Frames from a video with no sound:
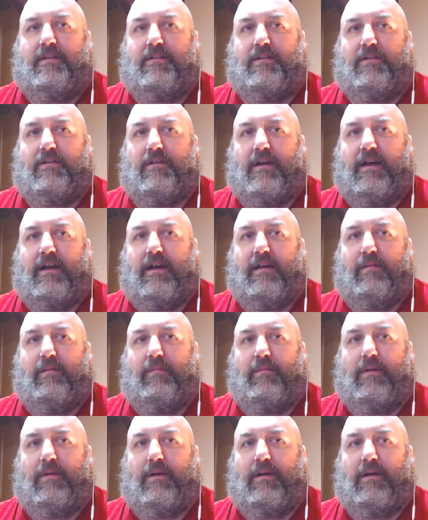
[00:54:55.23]
got
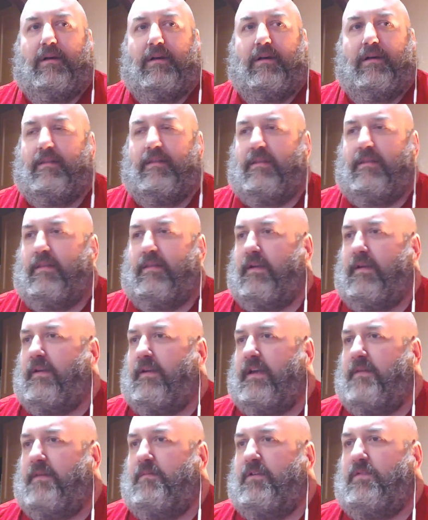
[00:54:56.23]
the thing
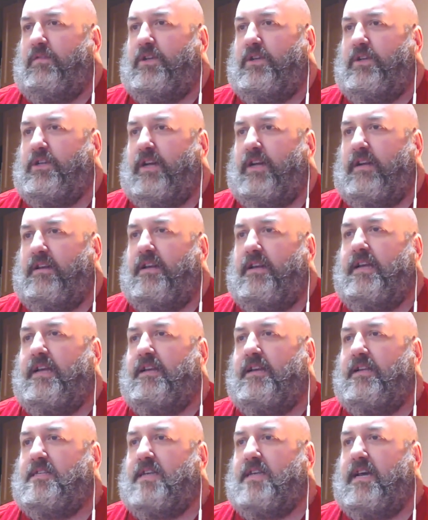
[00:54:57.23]
that Gimli's fish had.
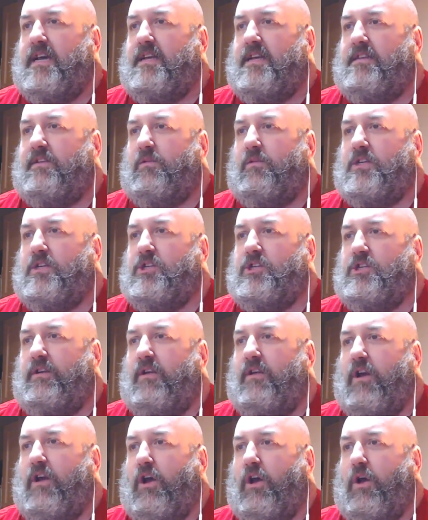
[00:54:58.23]
Nina says,
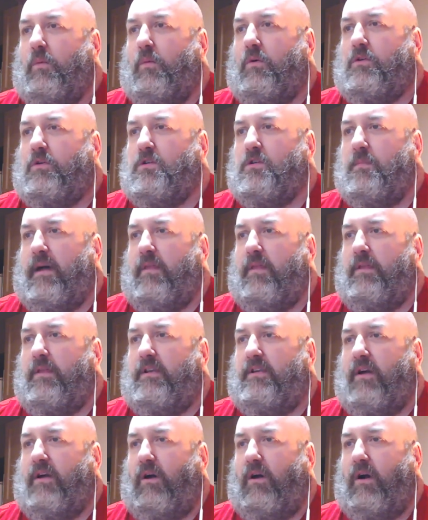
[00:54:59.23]
question, what about
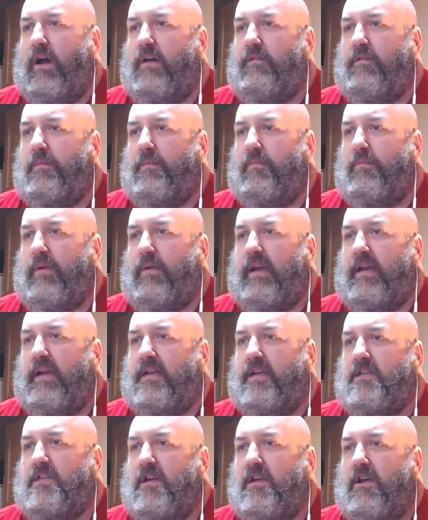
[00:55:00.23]
the dive, in brackets,